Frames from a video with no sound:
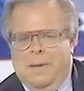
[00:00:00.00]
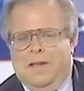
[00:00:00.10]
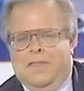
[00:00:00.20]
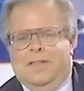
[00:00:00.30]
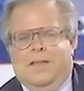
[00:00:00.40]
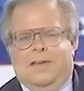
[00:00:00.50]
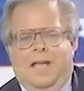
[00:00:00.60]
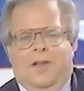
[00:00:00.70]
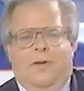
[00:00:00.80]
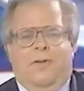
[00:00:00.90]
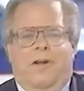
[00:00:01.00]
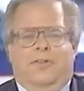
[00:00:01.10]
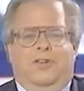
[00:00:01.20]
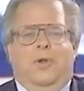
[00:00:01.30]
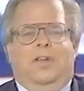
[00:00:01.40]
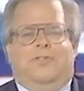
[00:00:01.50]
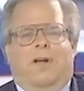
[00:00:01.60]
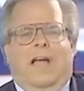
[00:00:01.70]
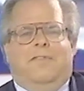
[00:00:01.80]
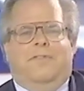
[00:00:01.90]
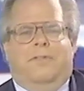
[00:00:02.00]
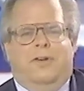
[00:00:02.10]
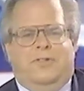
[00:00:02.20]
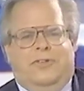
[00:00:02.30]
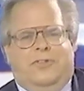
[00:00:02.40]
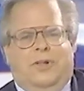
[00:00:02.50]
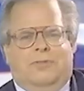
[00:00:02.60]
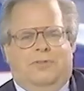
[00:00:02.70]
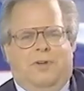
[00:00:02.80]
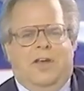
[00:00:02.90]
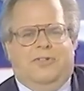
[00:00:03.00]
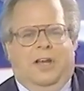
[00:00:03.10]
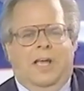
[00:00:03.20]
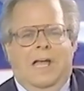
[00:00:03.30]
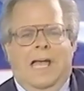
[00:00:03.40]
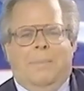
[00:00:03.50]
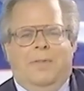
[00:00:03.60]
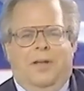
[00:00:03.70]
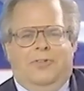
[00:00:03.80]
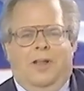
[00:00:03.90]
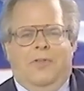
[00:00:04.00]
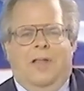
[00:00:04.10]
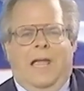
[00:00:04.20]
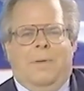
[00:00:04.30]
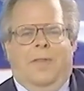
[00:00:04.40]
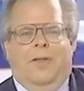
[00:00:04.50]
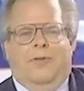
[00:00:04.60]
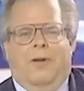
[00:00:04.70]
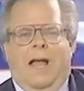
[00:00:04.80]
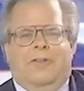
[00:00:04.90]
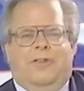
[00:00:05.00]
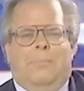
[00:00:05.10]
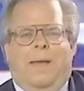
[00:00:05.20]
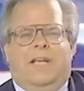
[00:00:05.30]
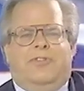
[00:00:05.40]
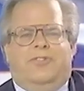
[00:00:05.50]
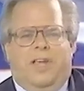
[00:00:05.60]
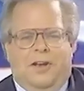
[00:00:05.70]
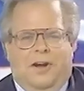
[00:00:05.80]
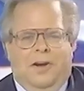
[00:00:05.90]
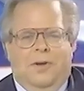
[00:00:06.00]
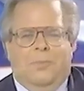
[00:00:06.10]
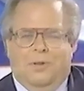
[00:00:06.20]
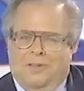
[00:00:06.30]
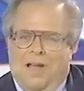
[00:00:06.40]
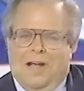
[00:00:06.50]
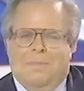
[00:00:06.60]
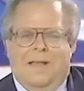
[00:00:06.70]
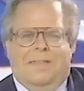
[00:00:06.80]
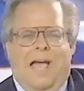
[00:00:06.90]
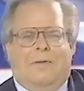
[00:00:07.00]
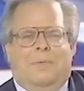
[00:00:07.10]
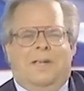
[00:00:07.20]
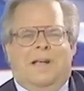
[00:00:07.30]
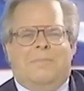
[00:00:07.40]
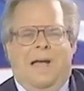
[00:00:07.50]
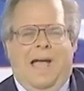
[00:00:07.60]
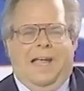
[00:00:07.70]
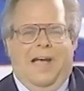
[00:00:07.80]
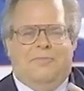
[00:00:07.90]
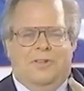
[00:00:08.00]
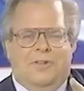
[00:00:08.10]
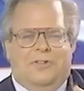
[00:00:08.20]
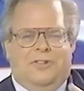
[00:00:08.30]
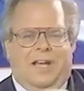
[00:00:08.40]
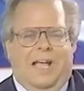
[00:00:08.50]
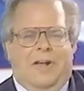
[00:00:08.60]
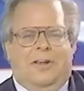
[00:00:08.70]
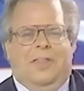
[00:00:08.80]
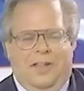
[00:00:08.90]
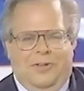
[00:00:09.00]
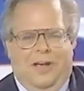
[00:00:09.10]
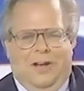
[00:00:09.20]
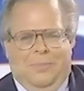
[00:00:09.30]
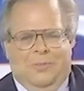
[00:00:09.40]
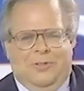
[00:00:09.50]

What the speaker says: might think that Dale Earnhardt is the only driver for Richard Childress Racing, but there's another name on the horizon, Mike Skinner. We'll talk about that when we come back after you check out these items.